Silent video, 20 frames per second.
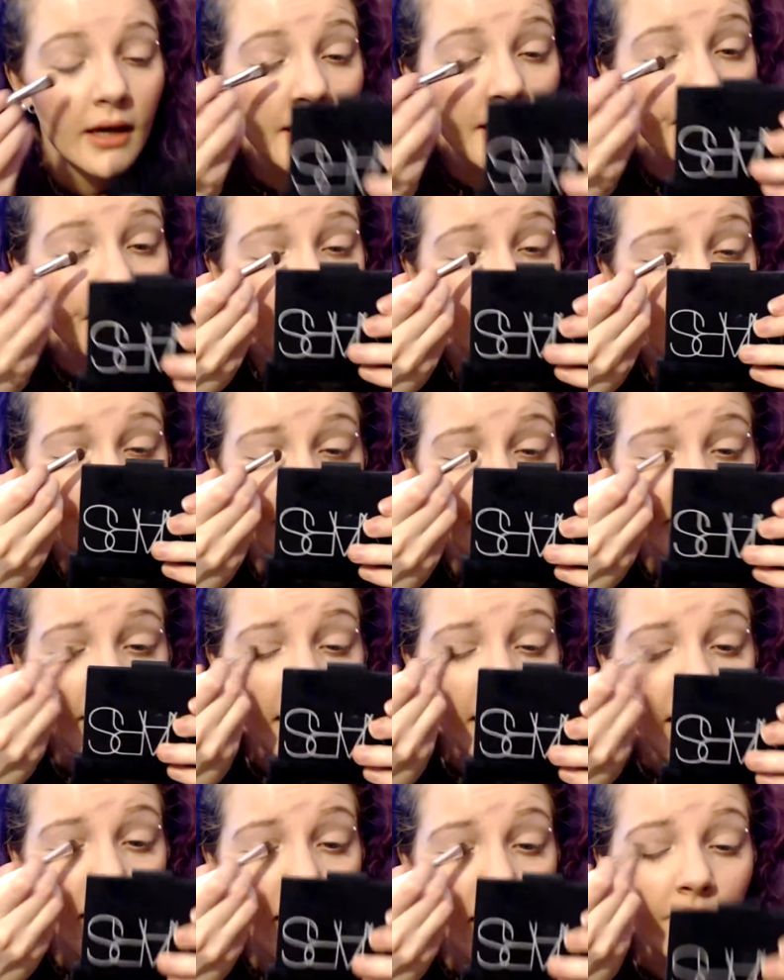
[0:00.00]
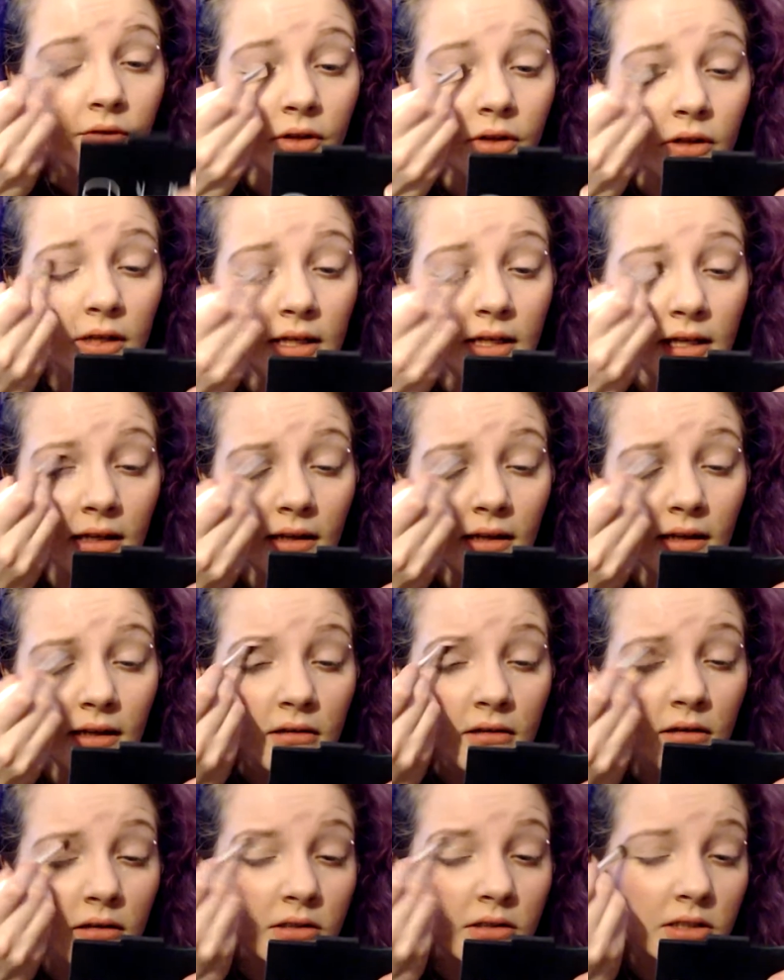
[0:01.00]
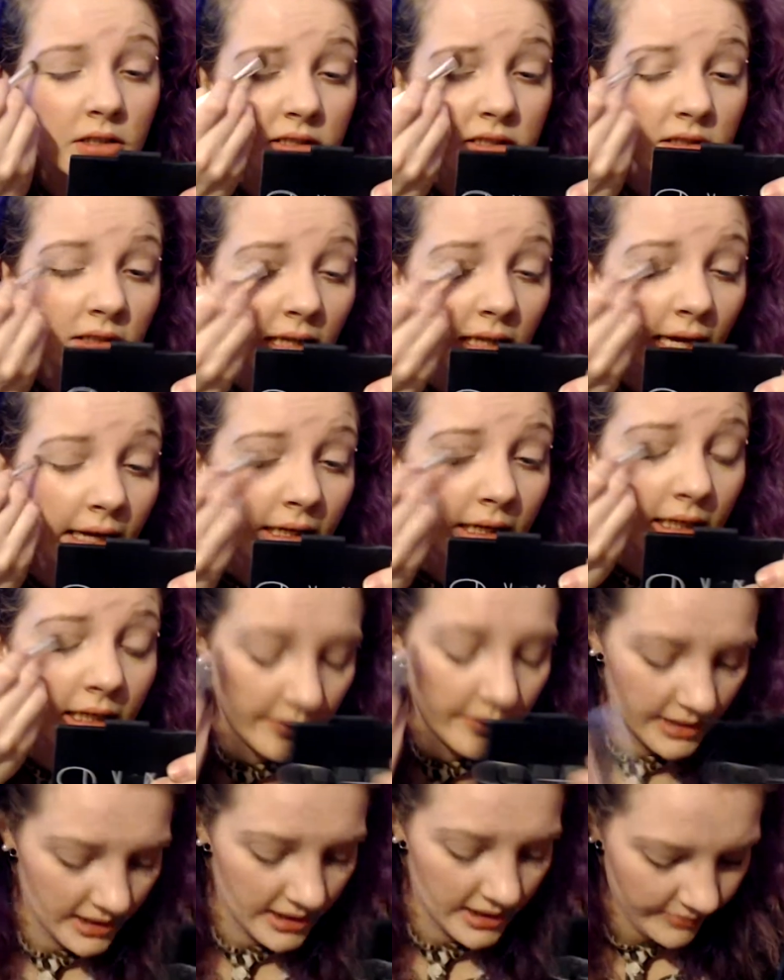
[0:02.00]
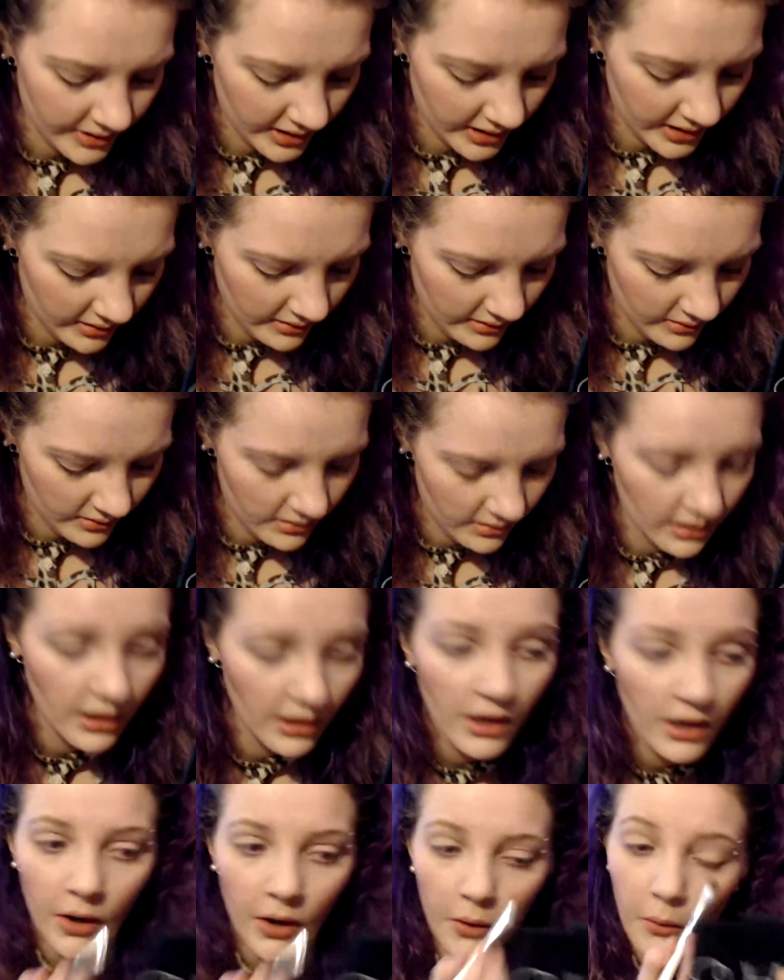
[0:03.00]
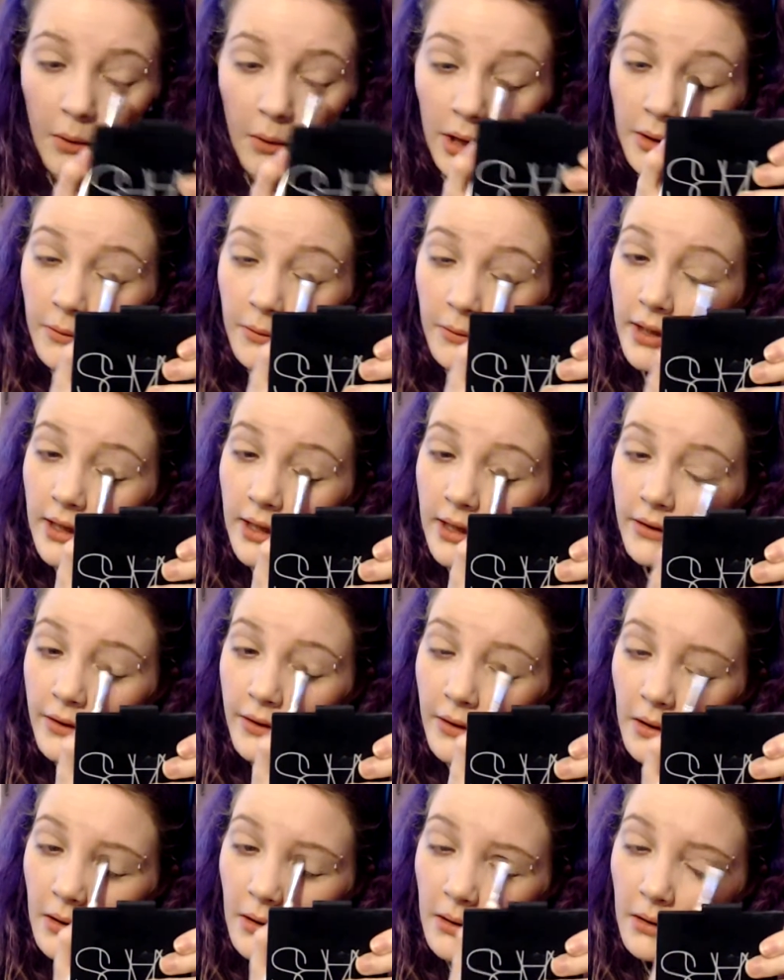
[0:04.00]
And I'm just going to put that all over the lid, just to kind of give me something to work with.